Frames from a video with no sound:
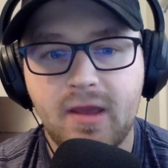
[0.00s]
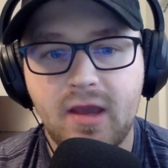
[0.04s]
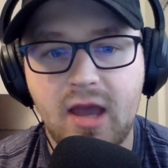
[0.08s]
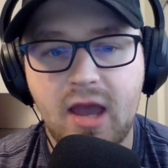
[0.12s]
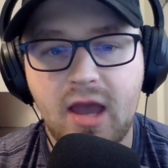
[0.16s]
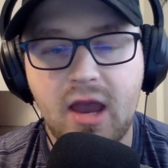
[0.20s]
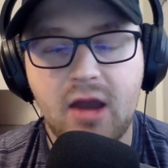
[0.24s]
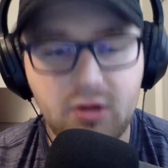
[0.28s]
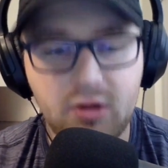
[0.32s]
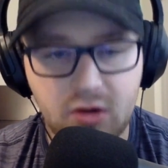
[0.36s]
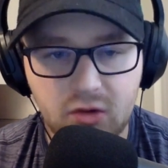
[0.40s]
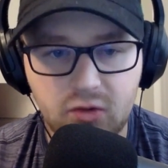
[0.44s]

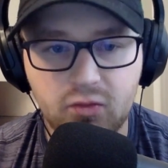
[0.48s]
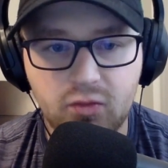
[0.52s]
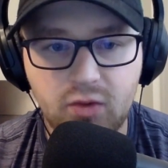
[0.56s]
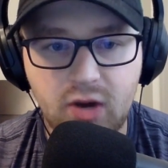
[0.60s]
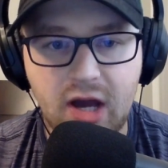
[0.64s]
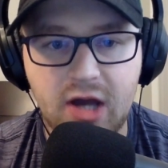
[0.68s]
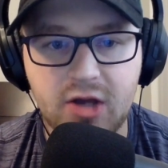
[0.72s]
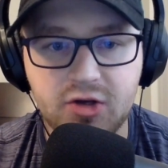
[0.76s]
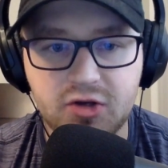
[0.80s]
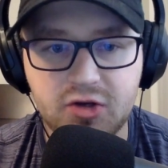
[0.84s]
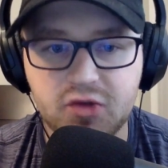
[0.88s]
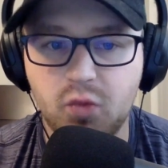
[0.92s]
Aaron
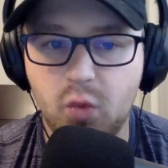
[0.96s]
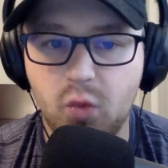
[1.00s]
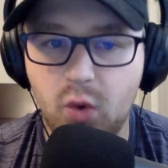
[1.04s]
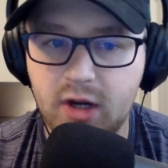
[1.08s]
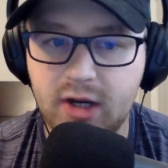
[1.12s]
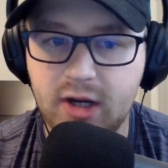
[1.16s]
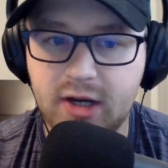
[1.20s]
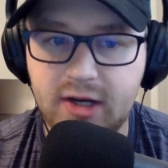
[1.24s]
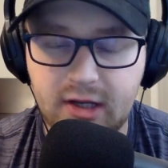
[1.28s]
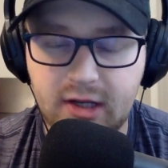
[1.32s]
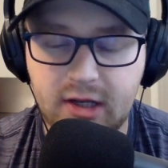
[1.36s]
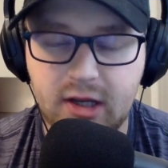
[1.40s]
Rodgers
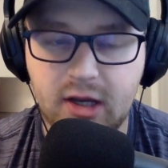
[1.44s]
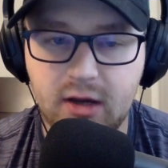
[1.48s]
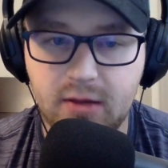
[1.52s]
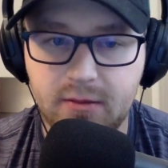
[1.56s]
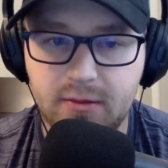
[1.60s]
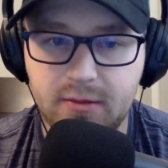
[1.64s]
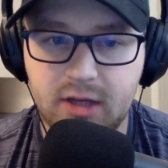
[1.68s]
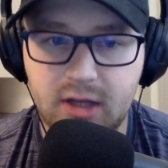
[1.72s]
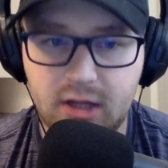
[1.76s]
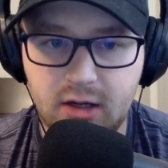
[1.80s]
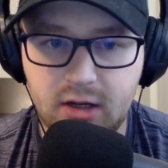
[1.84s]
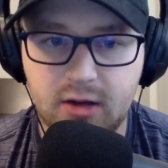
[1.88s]
wanted to come
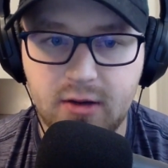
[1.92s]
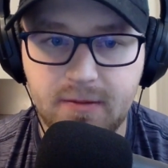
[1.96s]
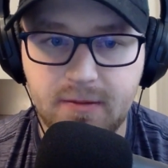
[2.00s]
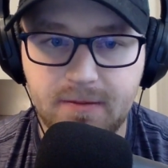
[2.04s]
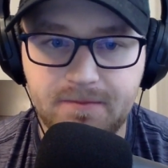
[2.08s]
here.